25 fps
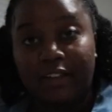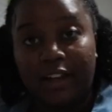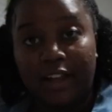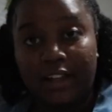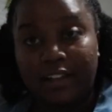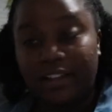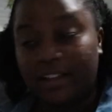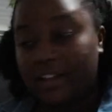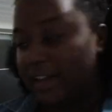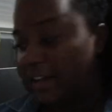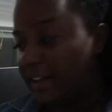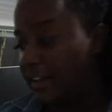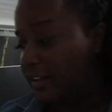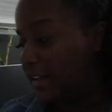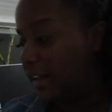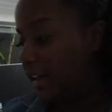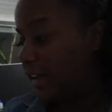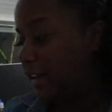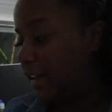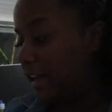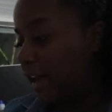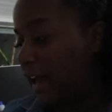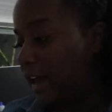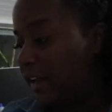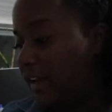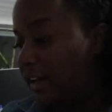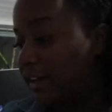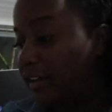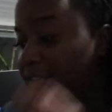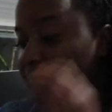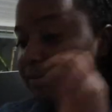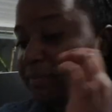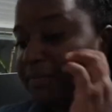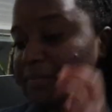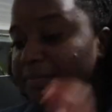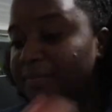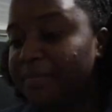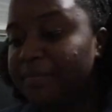and edit.
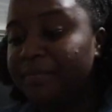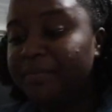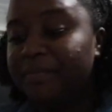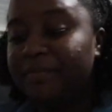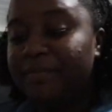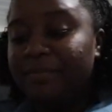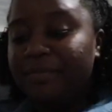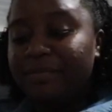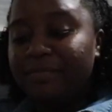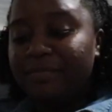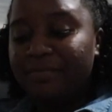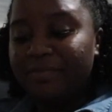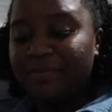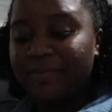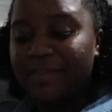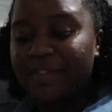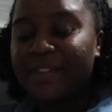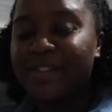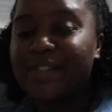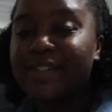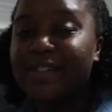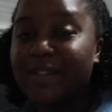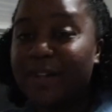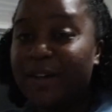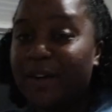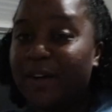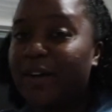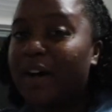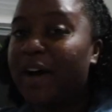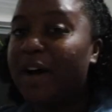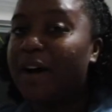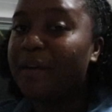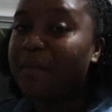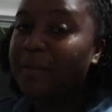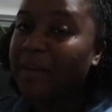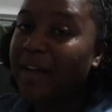So I hope